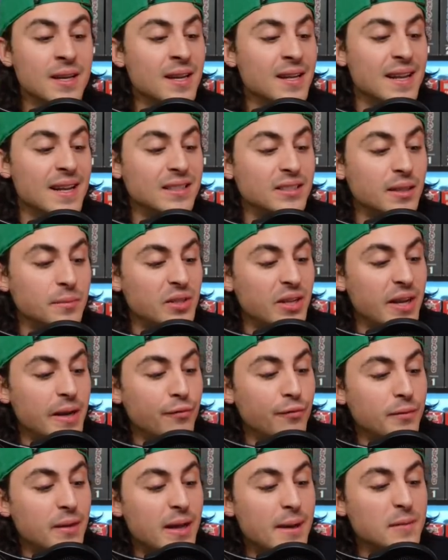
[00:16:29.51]
Next up today
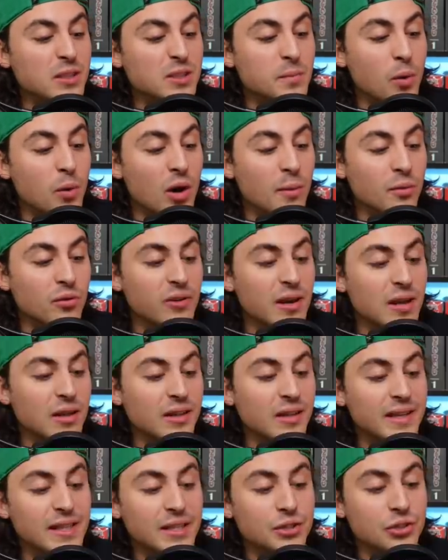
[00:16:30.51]
from them is
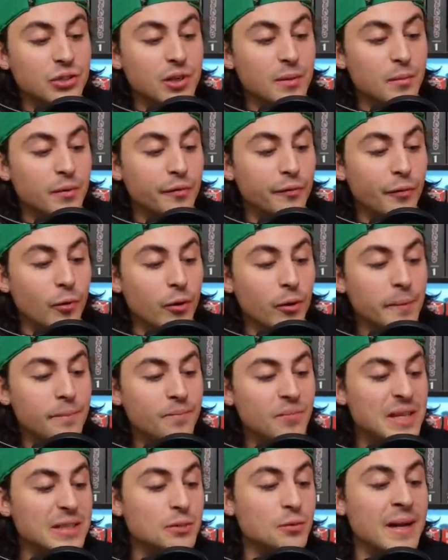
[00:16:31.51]
Barbarella, issue number 4.
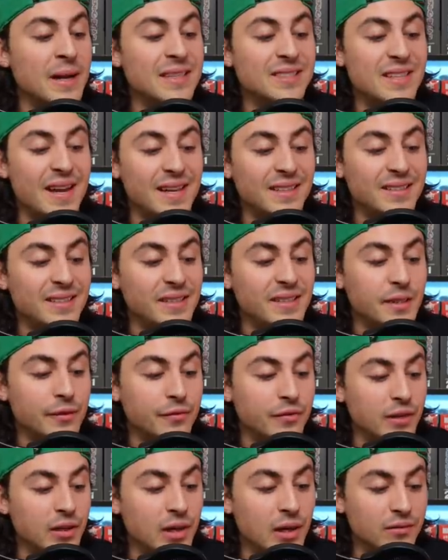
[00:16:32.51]
This one has 18
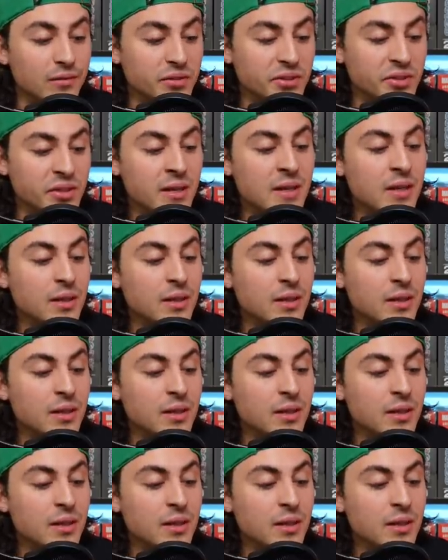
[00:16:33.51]
different covers.